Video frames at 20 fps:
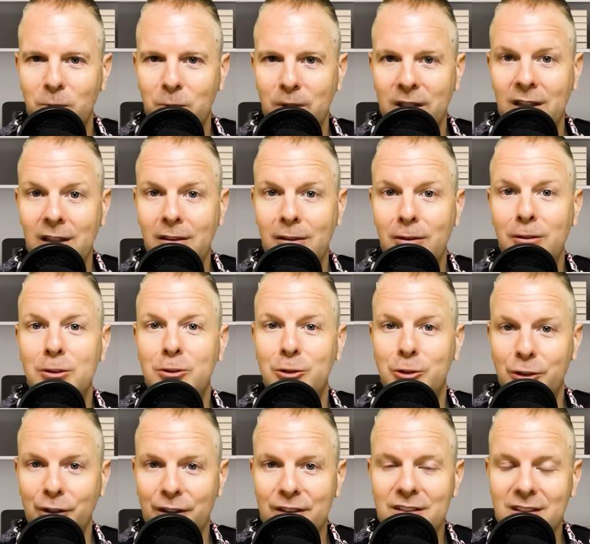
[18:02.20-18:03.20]
we either
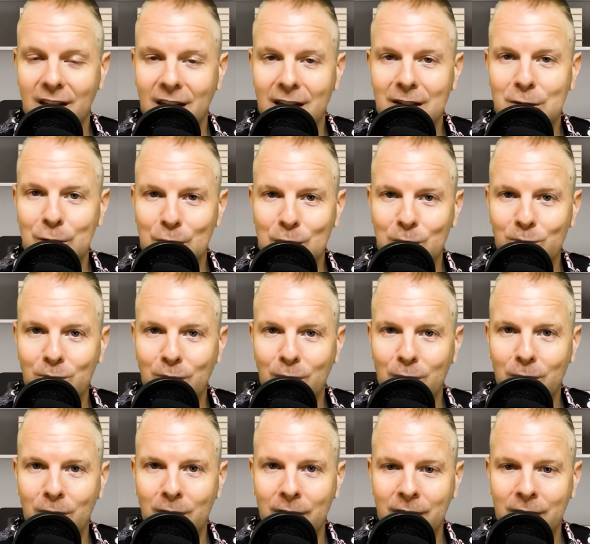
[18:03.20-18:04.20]
just entered the bull
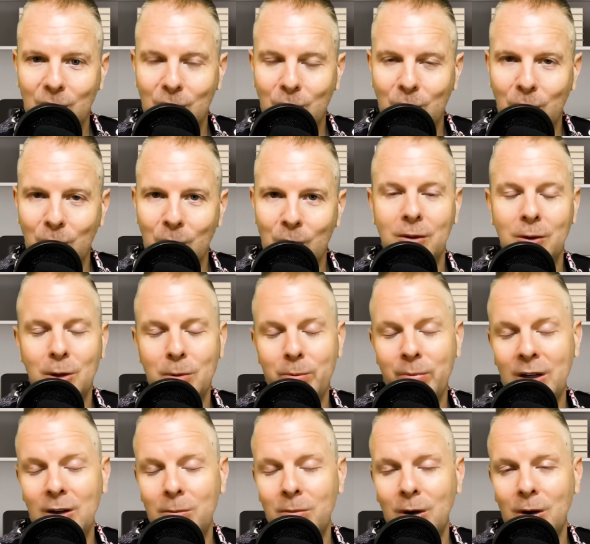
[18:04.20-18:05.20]
run or the
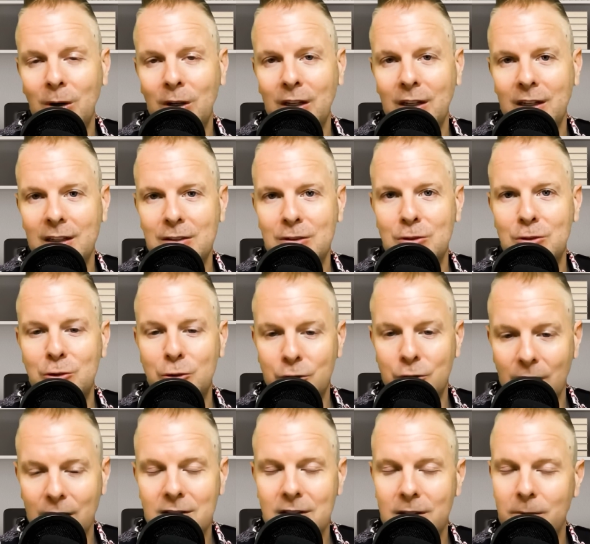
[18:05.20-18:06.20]
bear market is
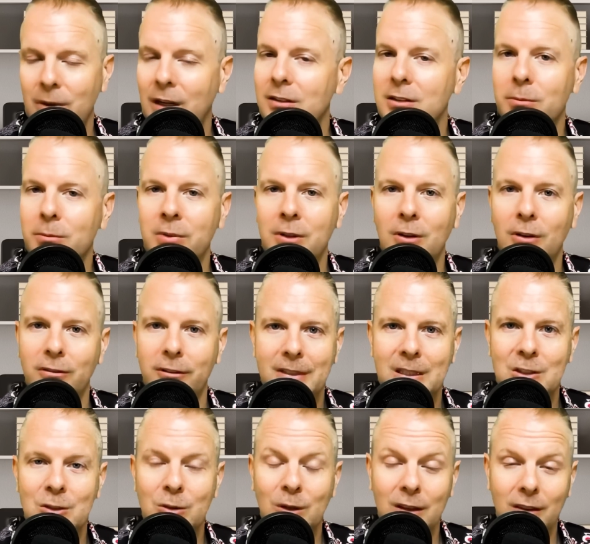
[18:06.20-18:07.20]
just about to be over.
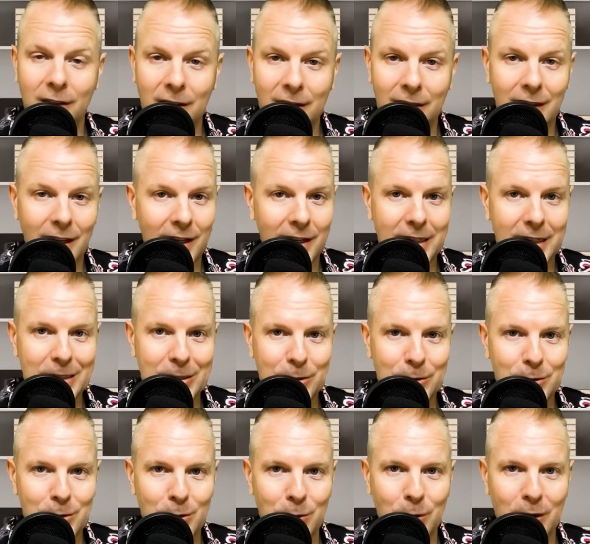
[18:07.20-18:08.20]
So I think that
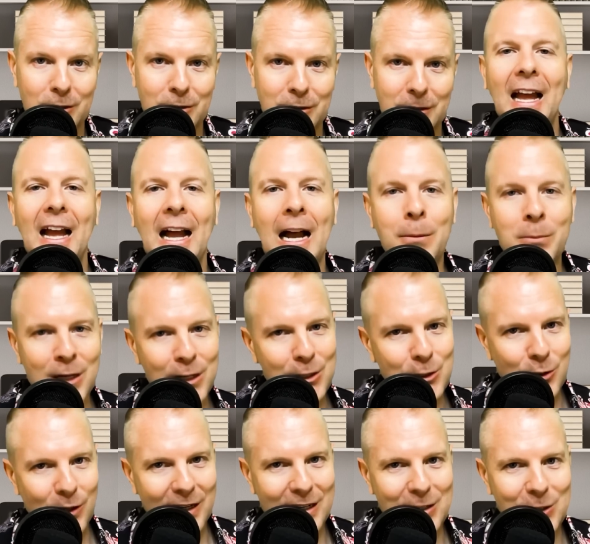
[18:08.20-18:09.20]
answers your question. I'm going to
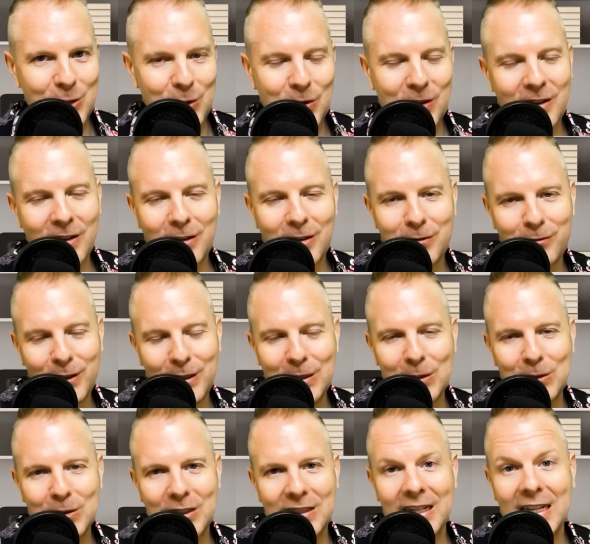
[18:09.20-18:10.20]
try to do another video
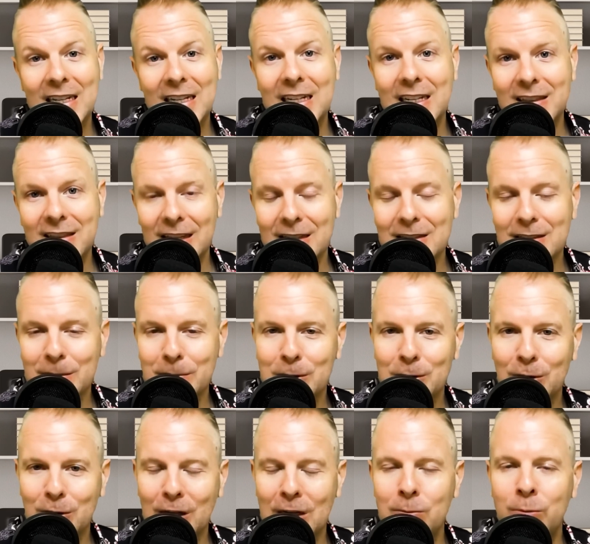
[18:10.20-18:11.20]
today. Hit that
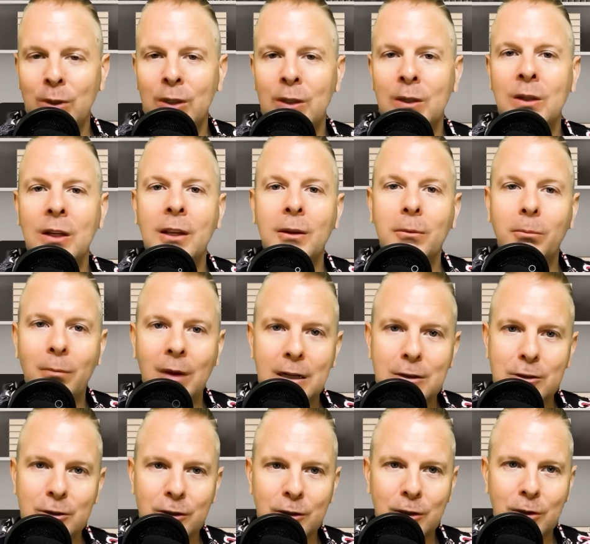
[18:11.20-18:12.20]
subscribe button. Make
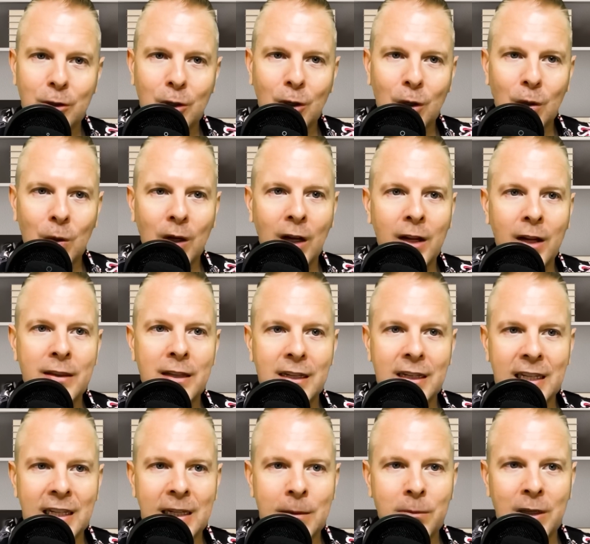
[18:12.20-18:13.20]
sure you go on the
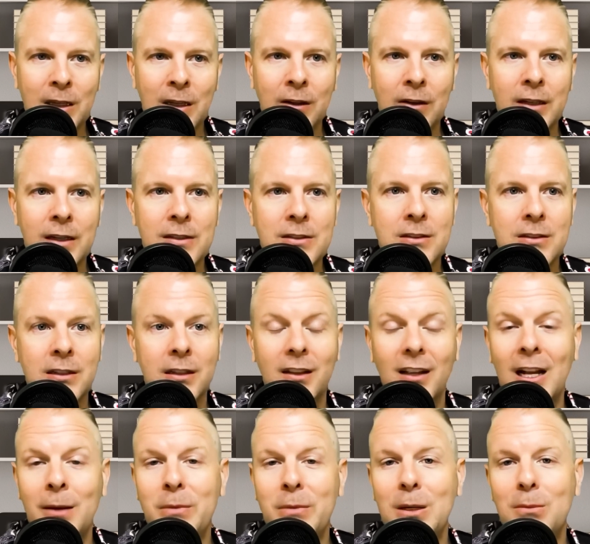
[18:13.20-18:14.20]
email list
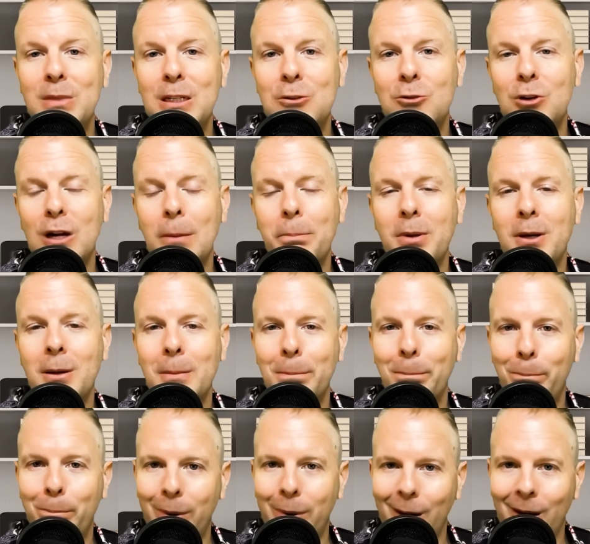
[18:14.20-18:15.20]
I'm going to be dropping a
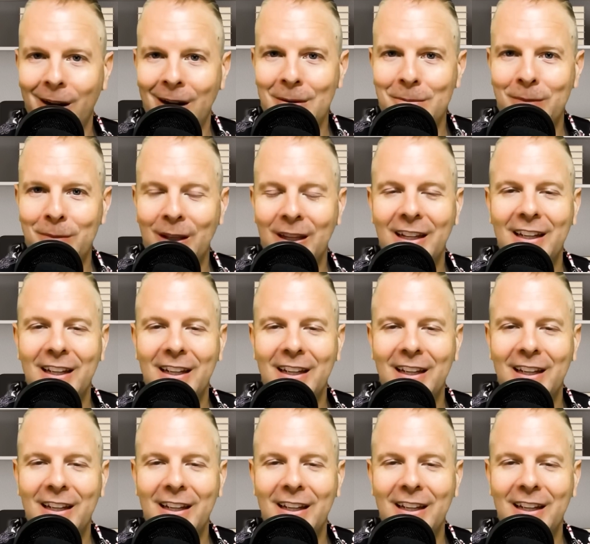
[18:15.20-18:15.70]
bomb